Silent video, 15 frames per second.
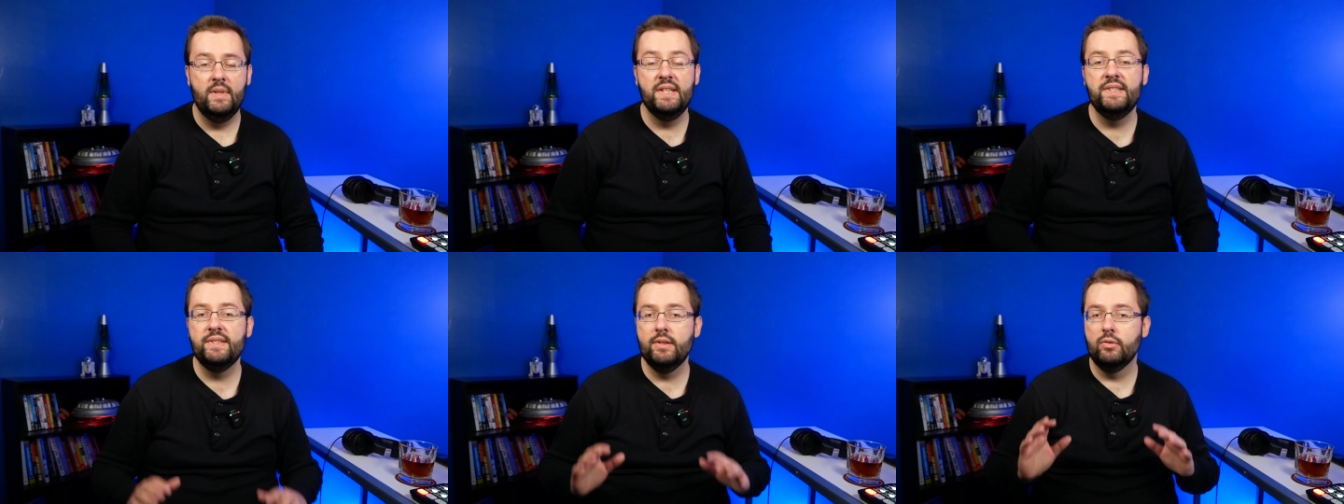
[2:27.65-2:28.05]

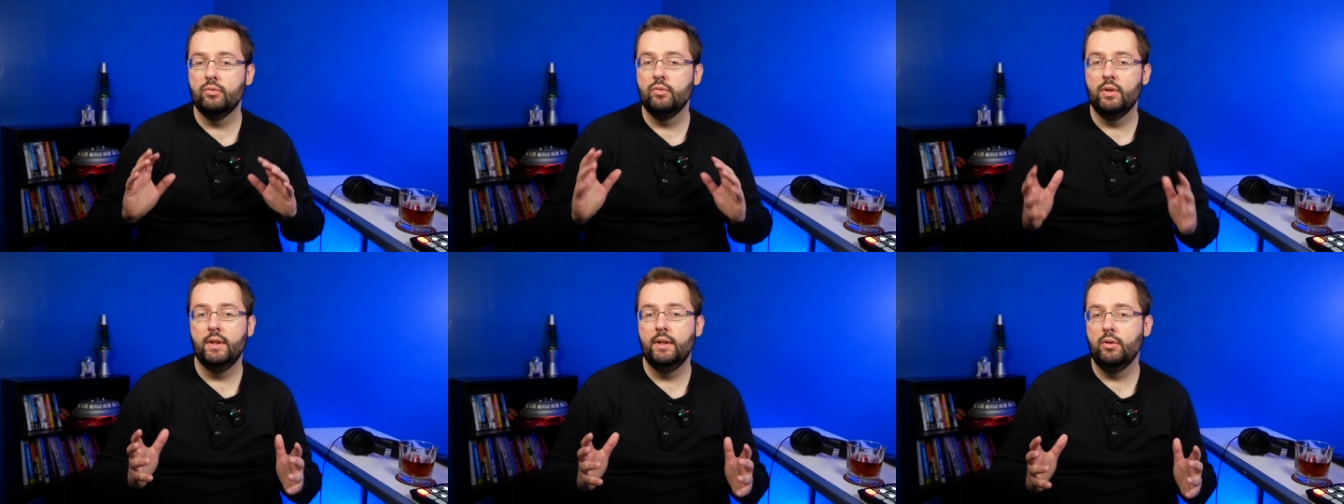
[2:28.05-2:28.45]
This is a
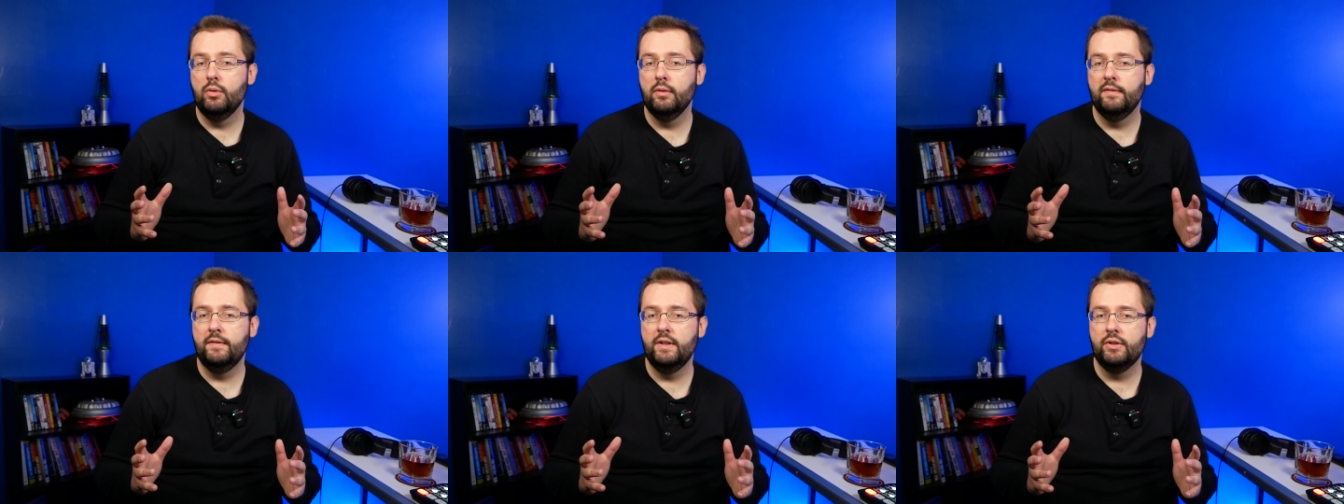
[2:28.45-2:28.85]
really
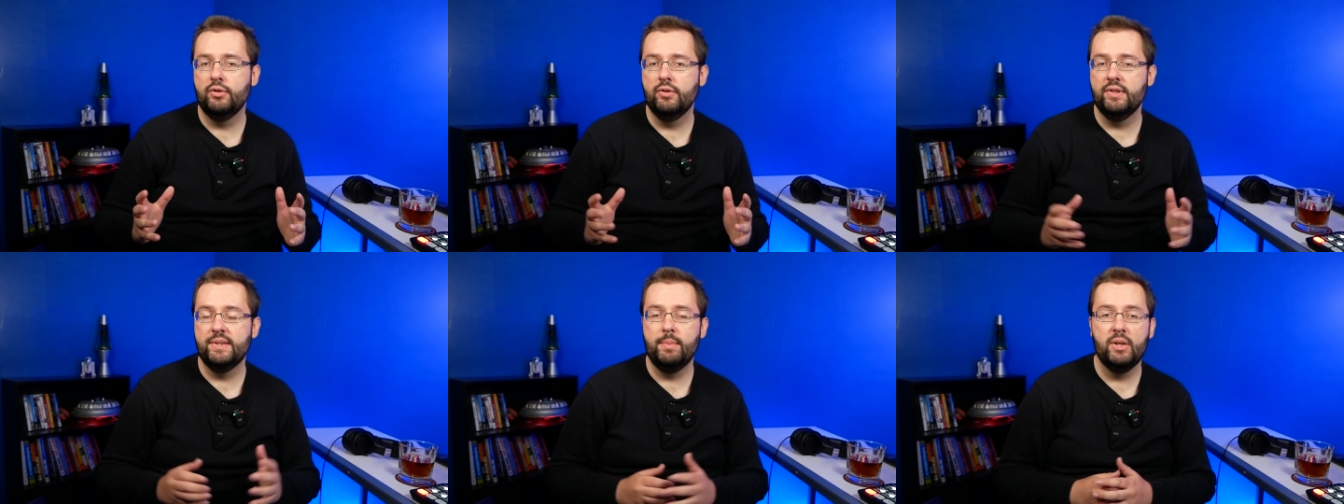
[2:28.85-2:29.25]
cool
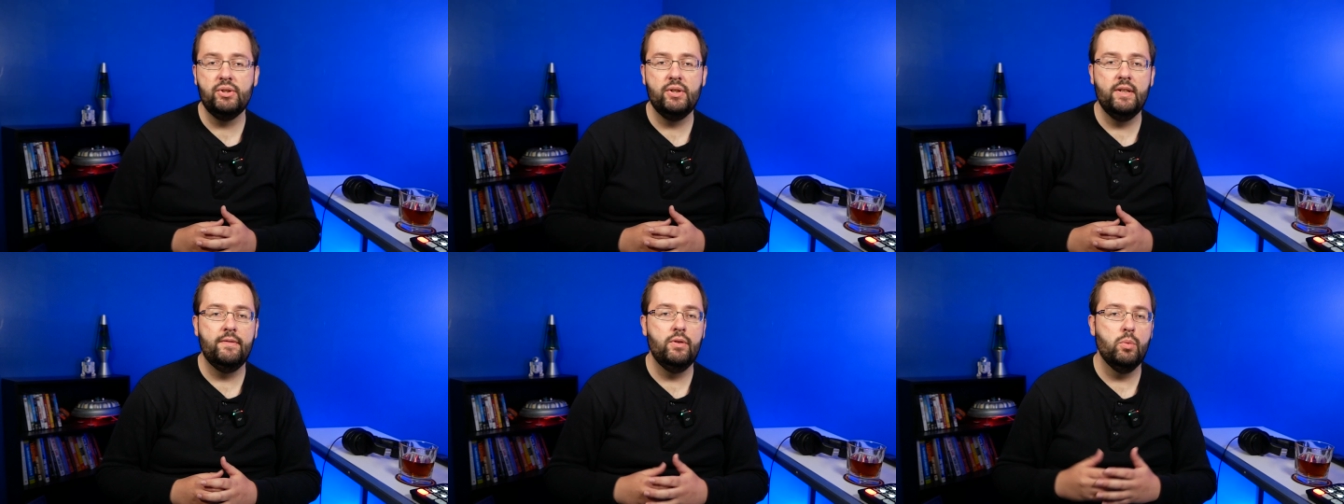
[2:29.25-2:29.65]
feature,
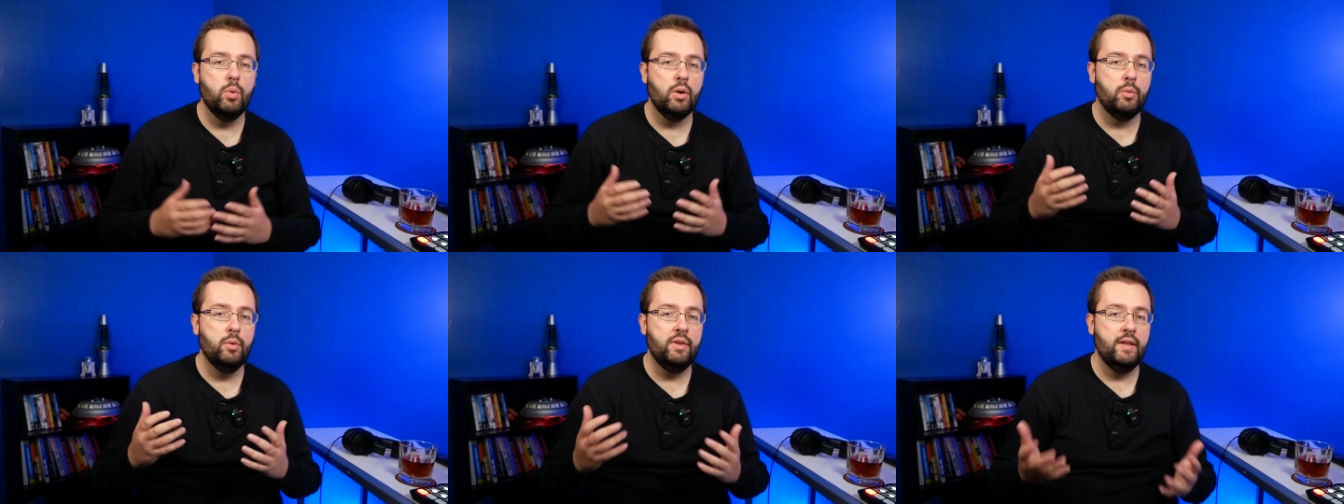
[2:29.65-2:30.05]
especially if you
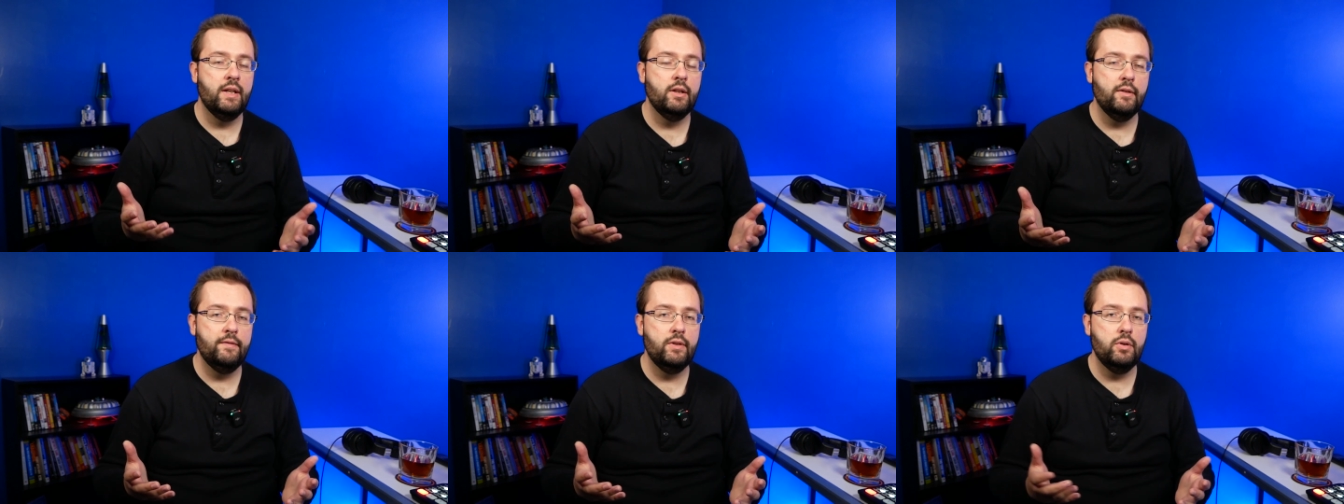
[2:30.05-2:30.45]
work with
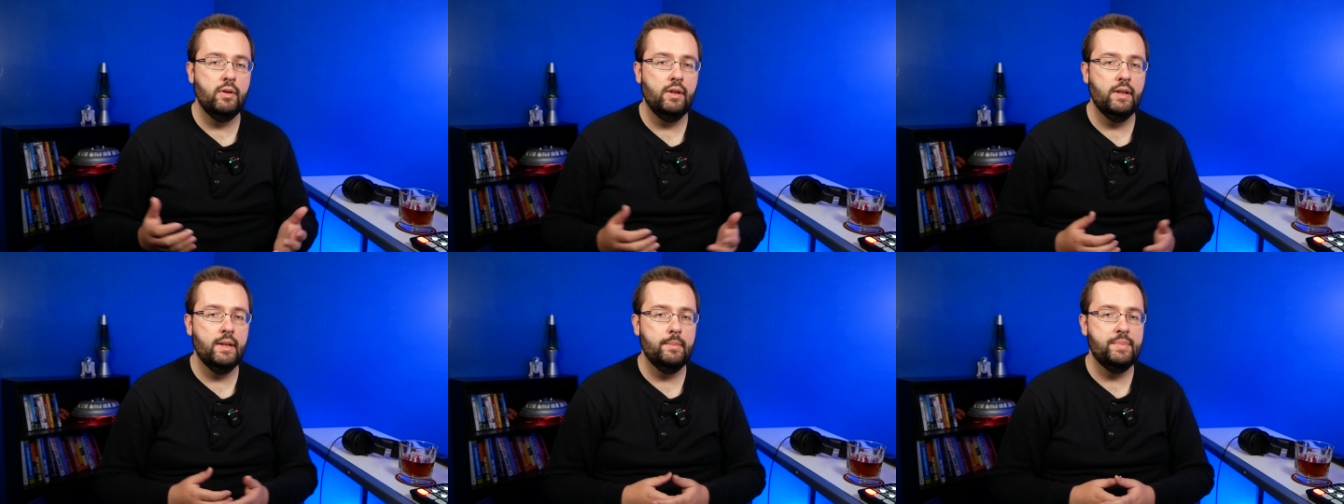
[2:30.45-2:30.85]
interview
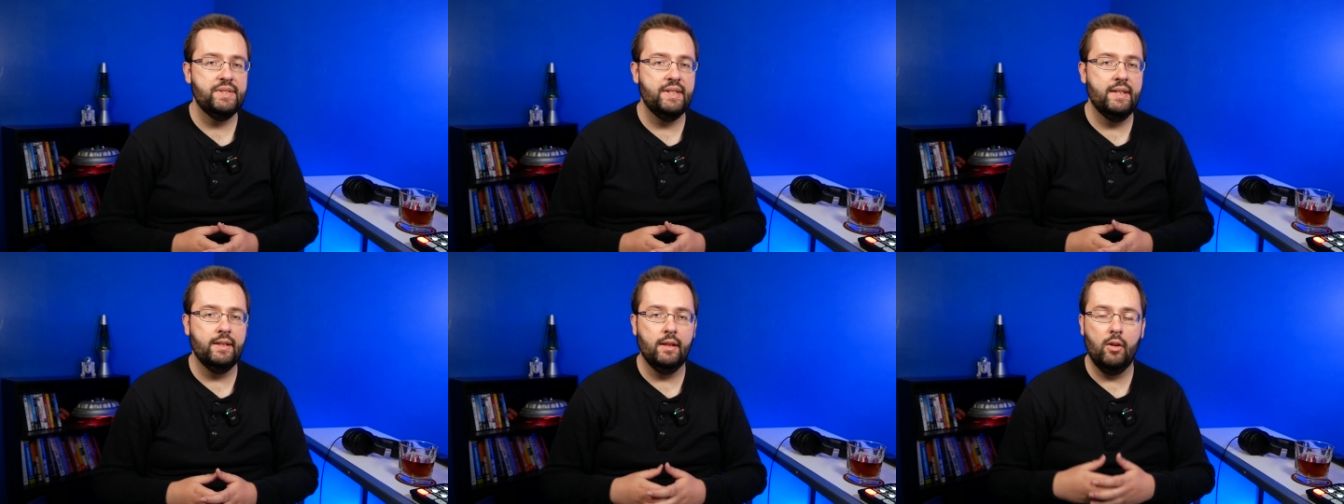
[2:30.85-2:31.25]

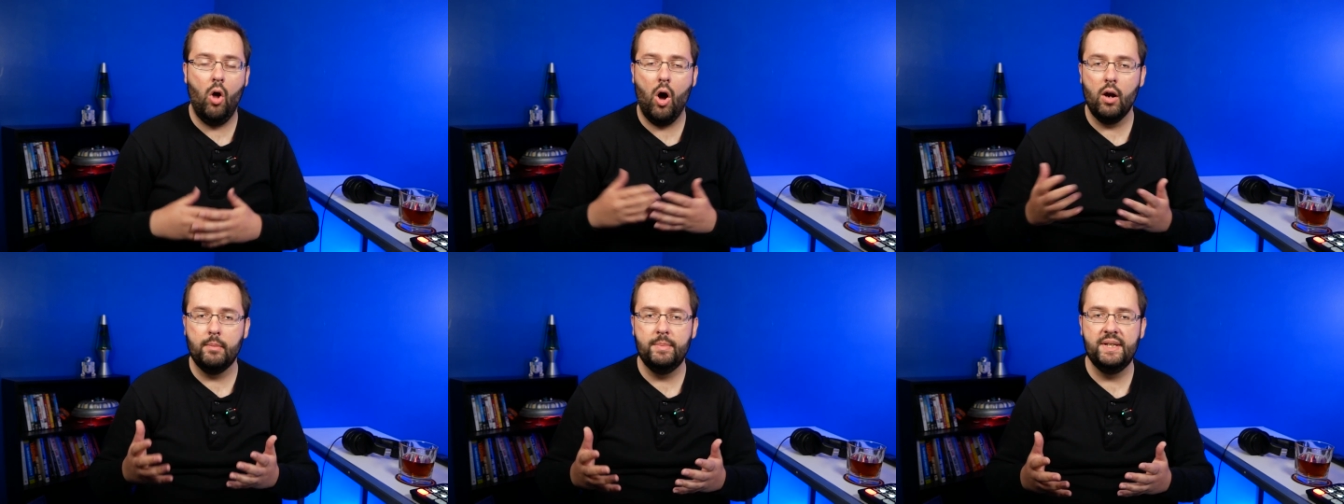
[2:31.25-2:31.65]
clips and
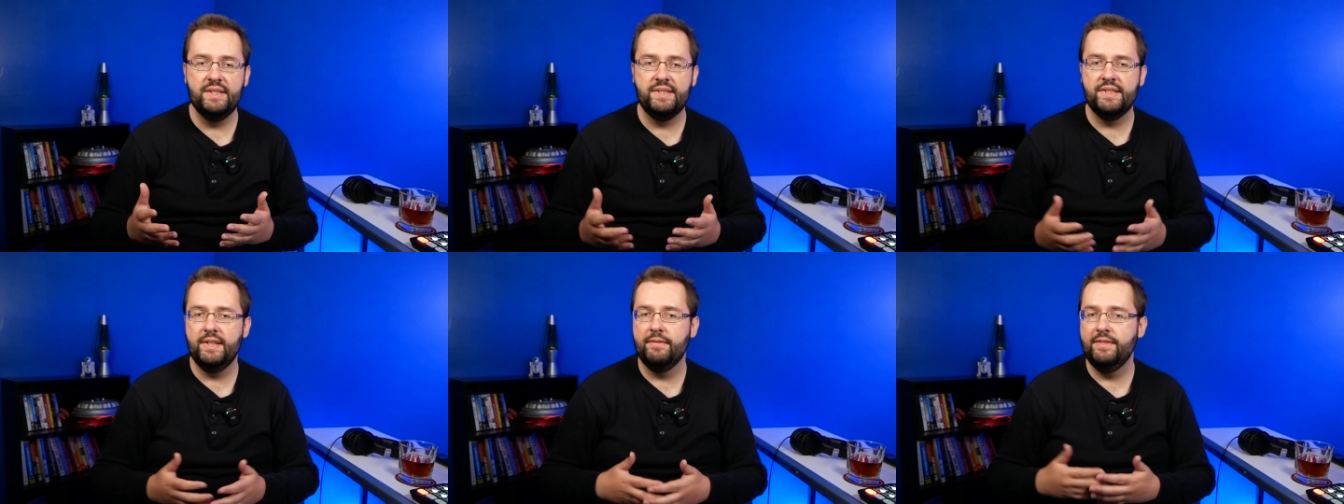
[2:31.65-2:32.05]
long
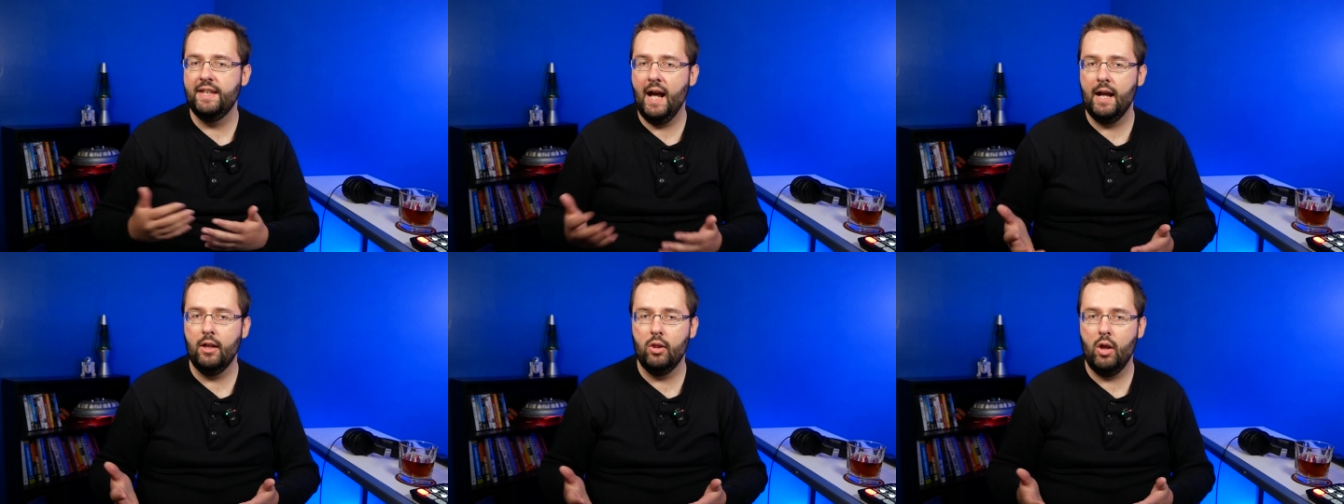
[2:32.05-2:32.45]
pieces of
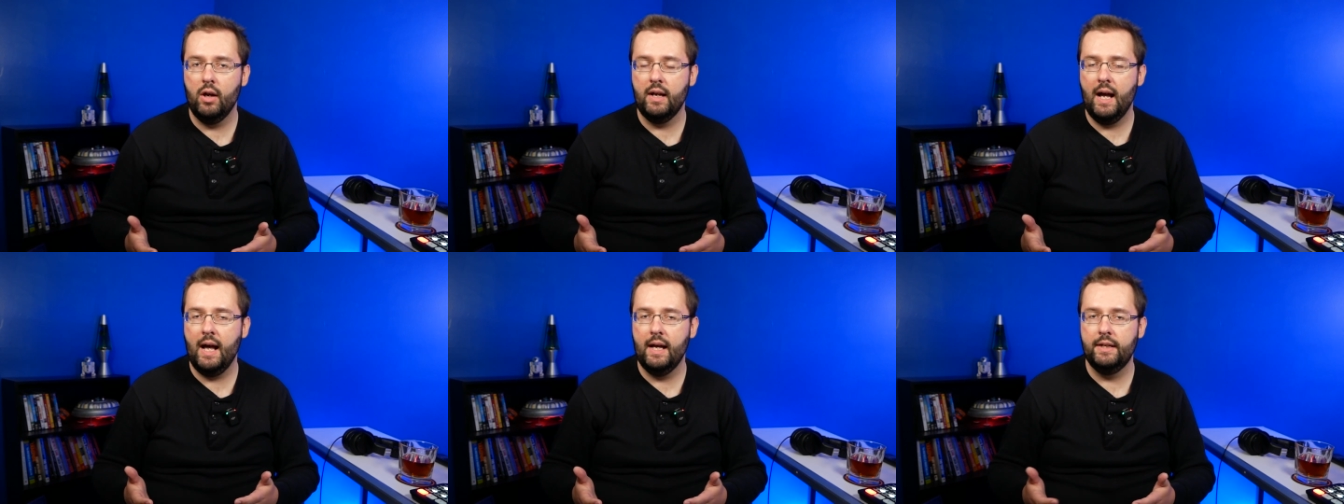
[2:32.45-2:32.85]

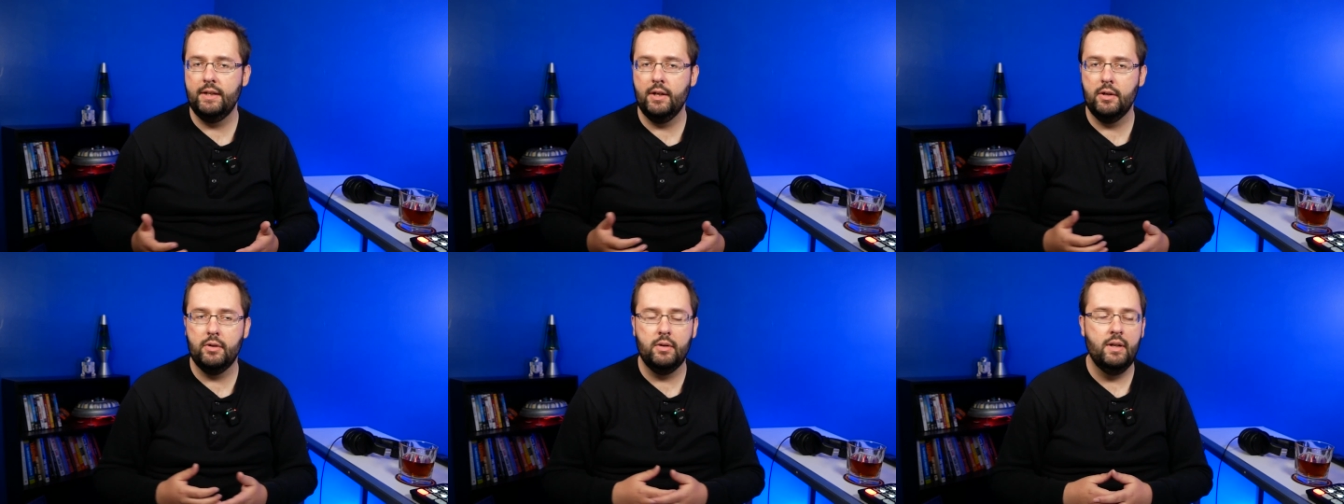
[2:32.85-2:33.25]
dialogue
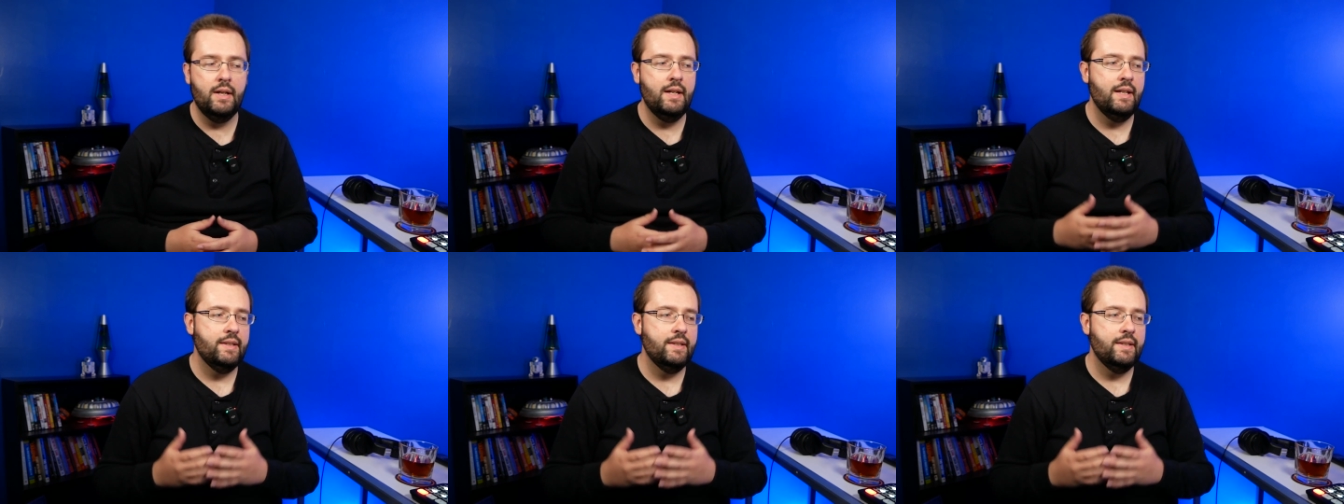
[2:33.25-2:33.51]
audio.